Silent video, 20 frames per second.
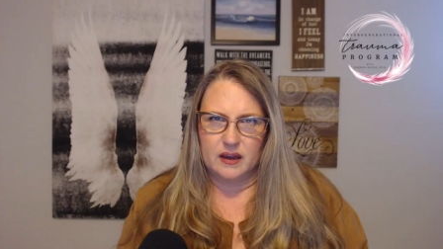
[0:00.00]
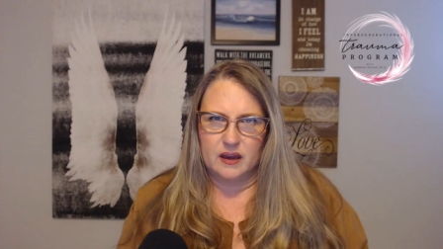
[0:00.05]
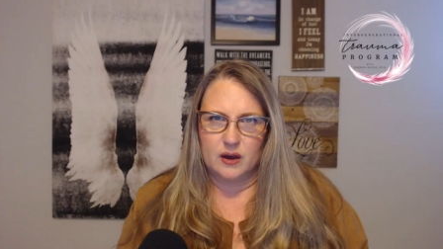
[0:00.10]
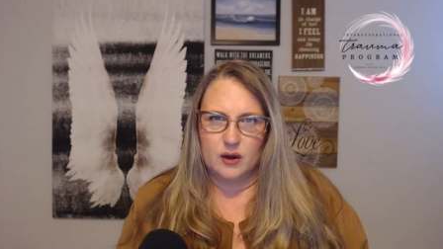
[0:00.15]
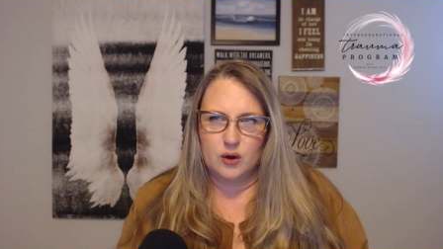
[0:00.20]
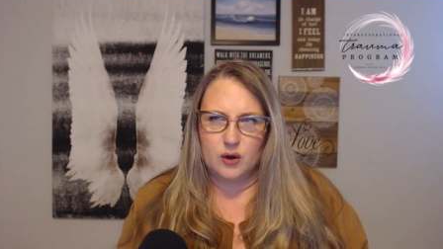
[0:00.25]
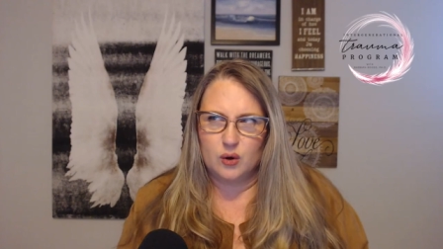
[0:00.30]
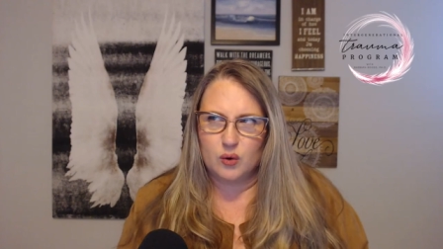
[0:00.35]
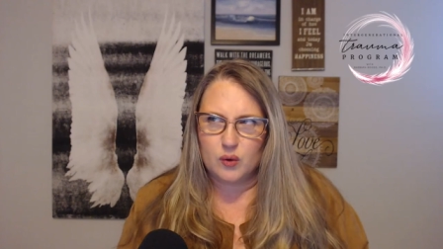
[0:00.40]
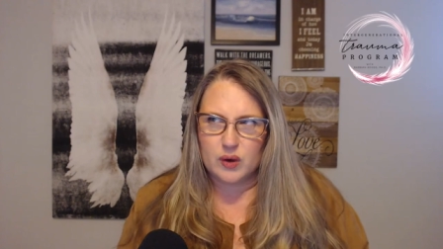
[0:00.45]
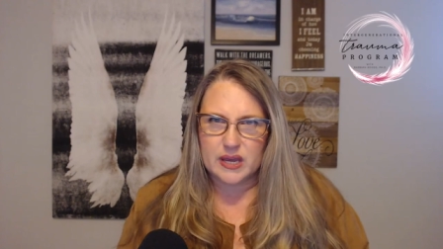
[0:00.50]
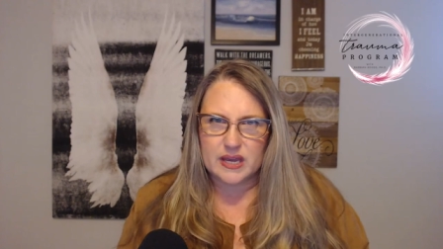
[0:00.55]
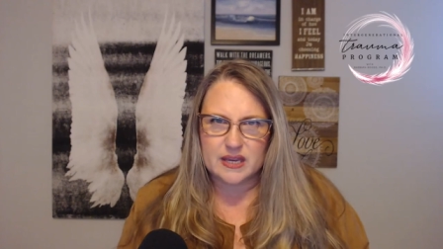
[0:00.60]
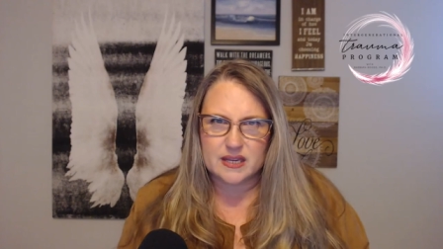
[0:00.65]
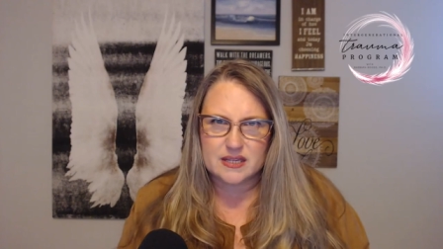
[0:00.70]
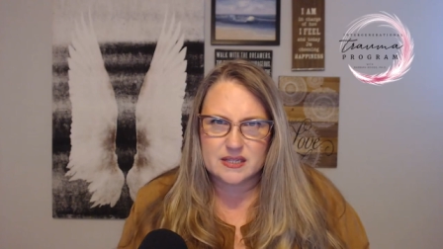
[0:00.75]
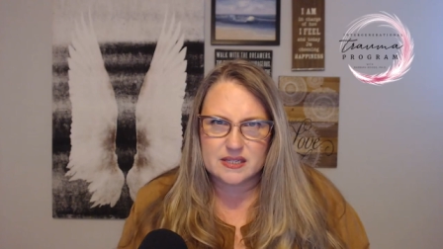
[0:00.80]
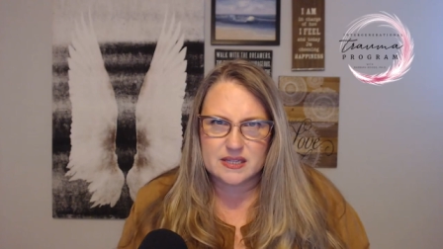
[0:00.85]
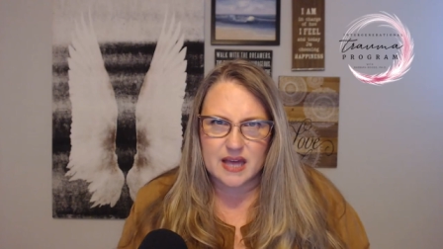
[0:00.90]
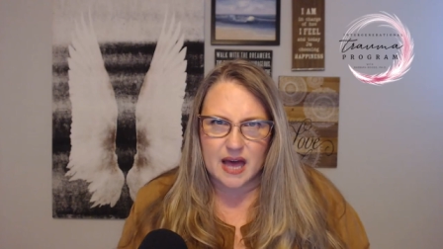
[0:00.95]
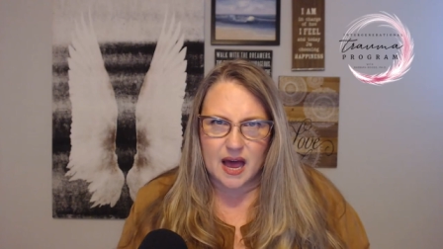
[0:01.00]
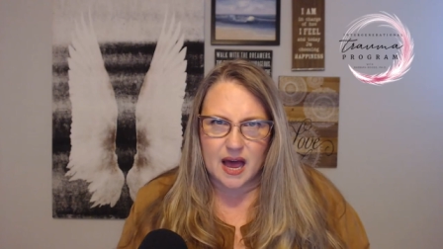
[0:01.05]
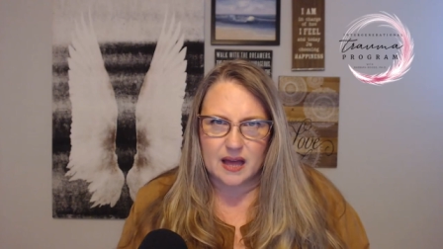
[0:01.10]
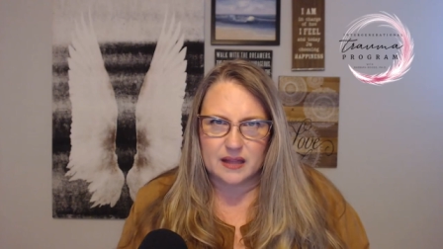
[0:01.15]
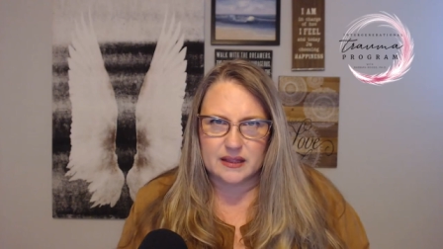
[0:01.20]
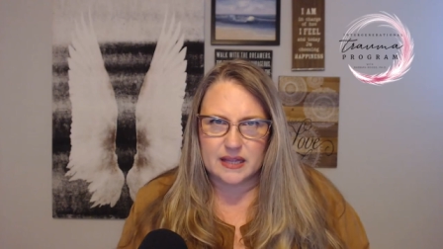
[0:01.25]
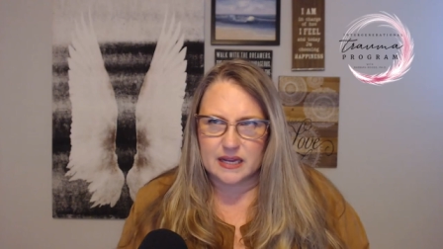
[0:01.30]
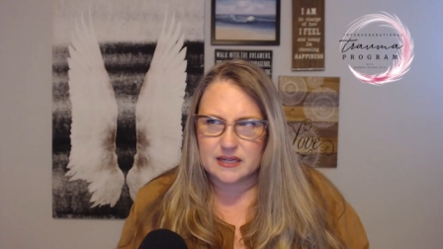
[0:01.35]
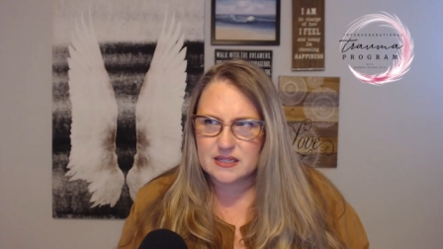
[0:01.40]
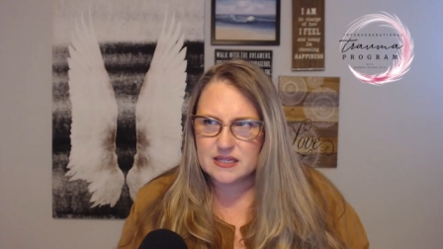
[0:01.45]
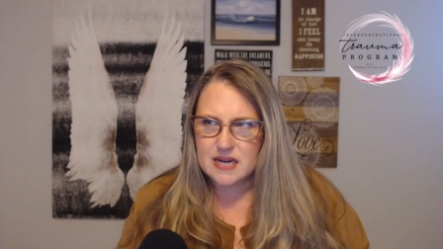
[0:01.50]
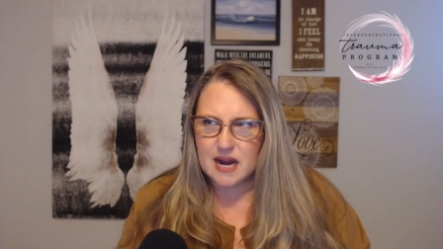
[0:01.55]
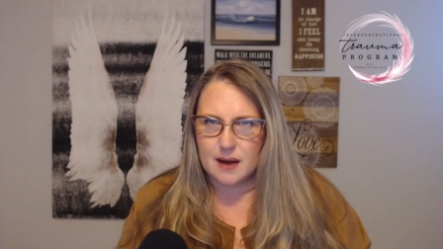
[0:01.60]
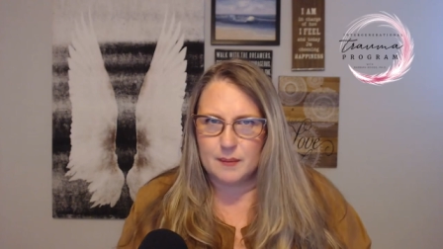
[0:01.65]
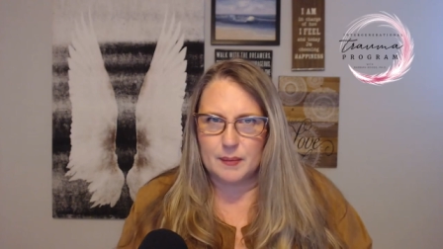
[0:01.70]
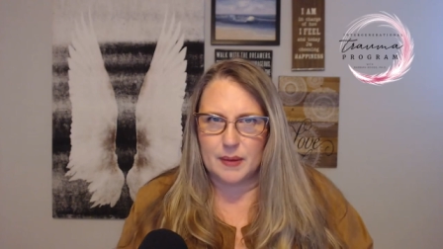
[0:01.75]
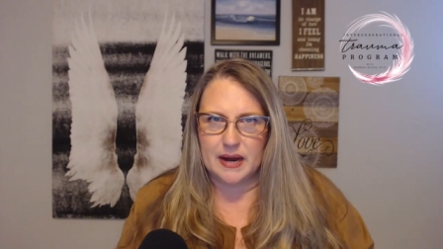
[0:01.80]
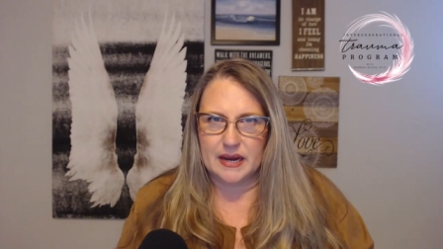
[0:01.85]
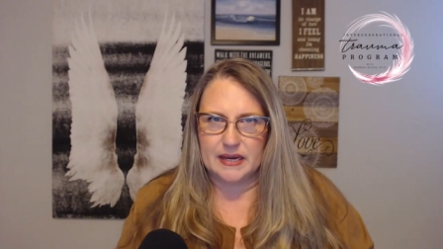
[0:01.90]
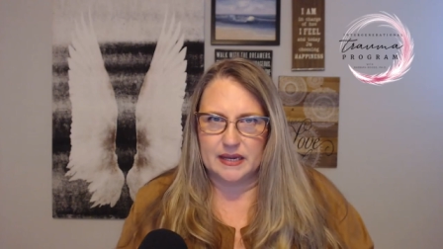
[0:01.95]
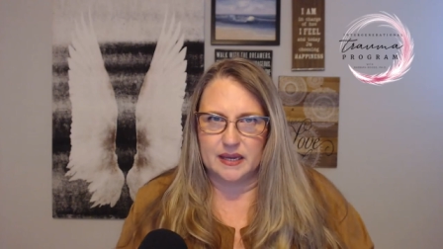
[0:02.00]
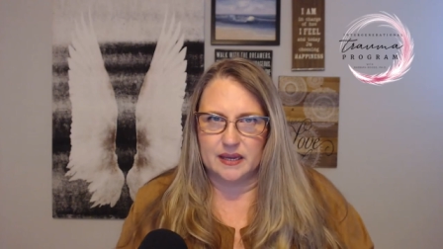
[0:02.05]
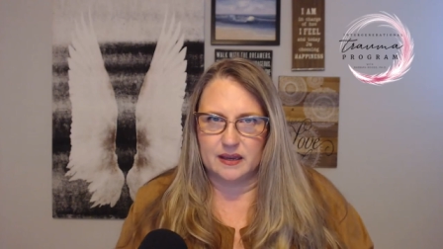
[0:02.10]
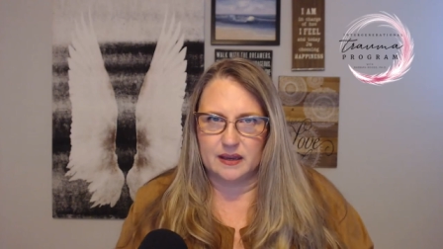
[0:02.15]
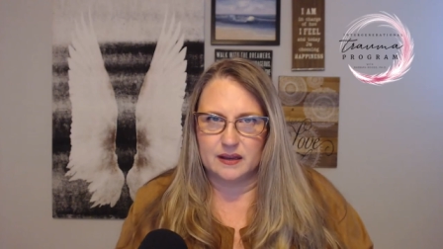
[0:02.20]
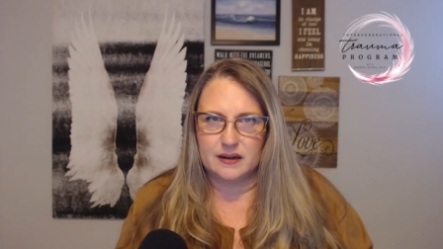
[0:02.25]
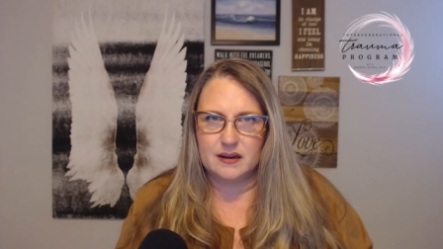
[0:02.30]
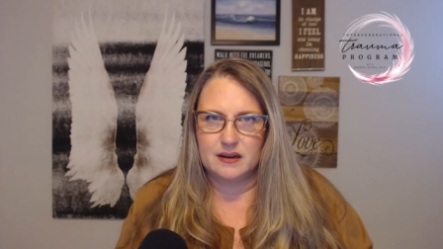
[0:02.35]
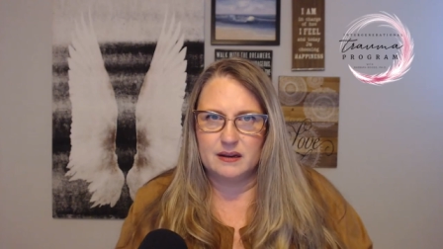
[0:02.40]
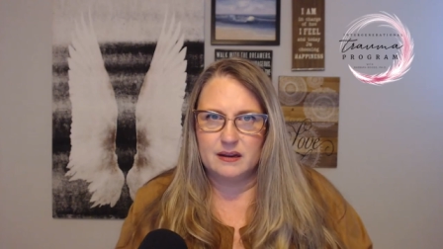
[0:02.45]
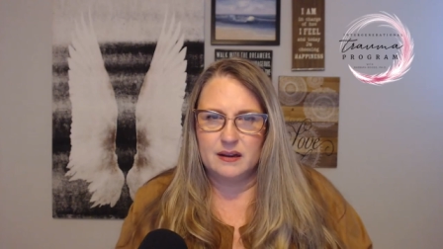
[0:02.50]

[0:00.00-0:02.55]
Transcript: who is that? That's not my kid.